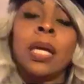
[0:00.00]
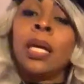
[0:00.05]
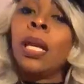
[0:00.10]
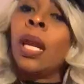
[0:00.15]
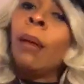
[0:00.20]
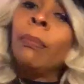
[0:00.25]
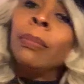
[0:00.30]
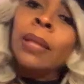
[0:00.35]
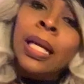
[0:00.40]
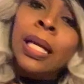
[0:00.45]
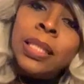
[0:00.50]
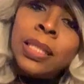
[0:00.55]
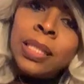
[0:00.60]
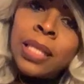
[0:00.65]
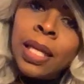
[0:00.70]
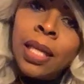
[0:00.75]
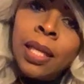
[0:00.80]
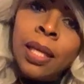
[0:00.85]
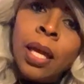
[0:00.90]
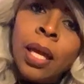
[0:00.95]
And I'm not
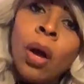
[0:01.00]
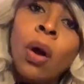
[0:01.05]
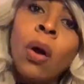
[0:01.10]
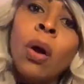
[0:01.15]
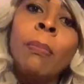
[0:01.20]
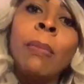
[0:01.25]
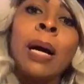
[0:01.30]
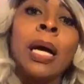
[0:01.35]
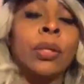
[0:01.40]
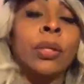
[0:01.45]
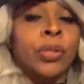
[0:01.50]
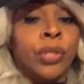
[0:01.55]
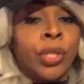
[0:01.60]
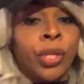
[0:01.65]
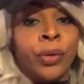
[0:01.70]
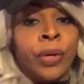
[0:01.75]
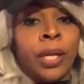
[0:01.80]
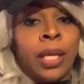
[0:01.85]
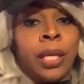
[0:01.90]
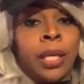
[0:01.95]
saying that all models are
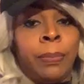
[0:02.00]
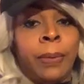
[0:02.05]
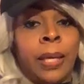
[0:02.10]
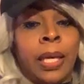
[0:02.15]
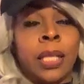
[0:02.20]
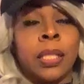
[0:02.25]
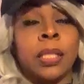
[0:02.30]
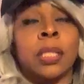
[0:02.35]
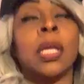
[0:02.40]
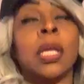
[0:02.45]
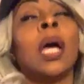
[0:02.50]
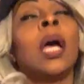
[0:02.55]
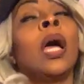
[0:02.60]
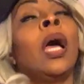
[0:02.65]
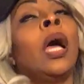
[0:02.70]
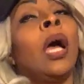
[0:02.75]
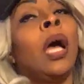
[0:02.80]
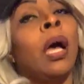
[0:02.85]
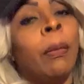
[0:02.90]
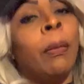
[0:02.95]
cranky pants,
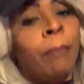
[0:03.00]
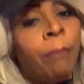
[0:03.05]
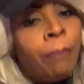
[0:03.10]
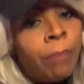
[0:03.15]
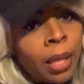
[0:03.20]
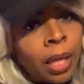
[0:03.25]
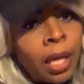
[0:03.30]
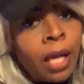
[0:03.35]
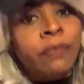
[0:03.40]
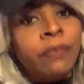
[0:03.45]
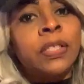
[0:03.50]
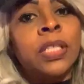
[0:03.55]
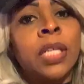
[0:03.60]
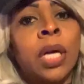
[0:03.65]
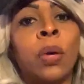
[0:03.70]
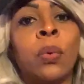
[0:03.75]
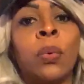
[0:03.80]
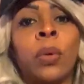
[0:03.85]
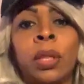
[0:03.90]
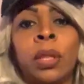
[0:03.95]
but I've
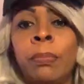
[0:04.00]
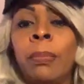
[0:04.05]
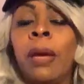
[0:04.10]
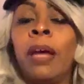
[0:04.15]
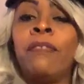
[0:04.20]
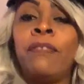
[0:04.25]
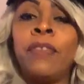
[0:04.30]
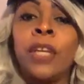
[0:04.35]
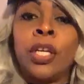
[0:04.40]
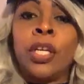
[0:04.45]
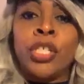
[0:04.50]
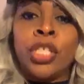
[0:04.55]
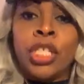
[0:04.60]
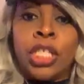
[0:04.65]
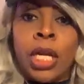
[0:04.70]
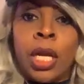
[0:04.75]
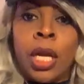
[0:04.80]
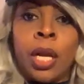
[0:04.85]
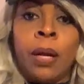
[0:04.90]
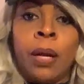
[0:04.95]
dealt with my fair
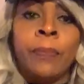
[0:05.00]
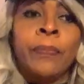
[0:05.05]
share.